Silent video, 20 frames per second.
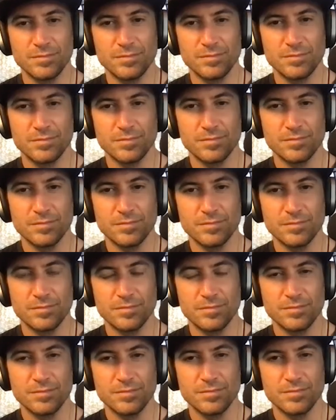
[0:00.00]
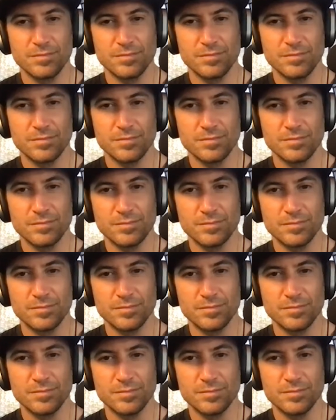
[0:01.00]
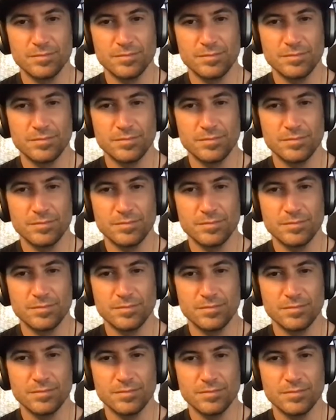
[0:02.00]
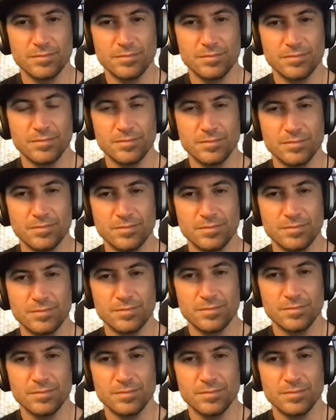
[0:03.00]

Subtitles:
This person isn't speaking.